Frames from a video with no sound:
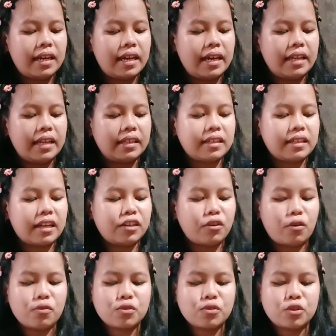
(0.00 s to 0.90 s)
It can
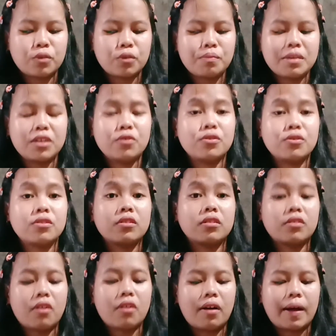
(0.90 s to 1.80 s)
also be used to
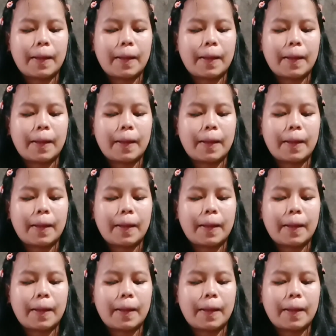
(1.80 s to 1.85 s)
talk